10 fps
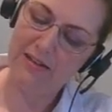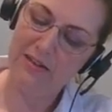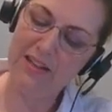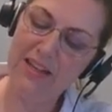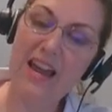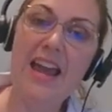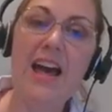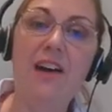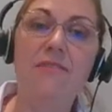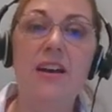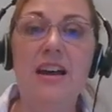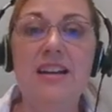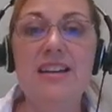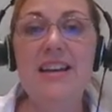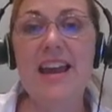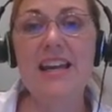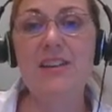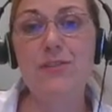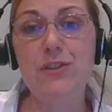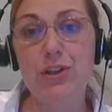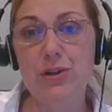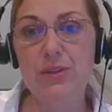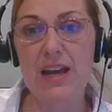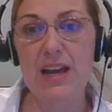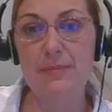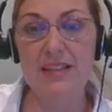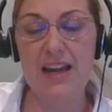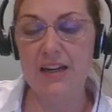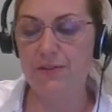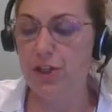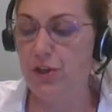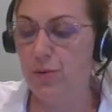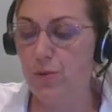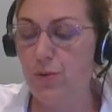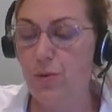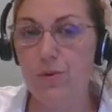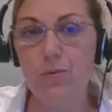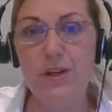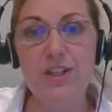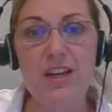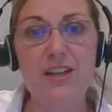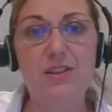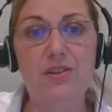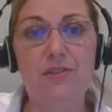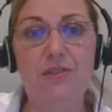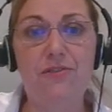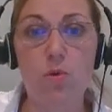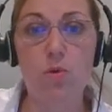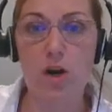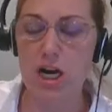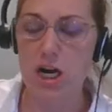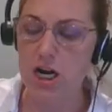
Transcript: Then I have negative 2 times negative 2, which is 4.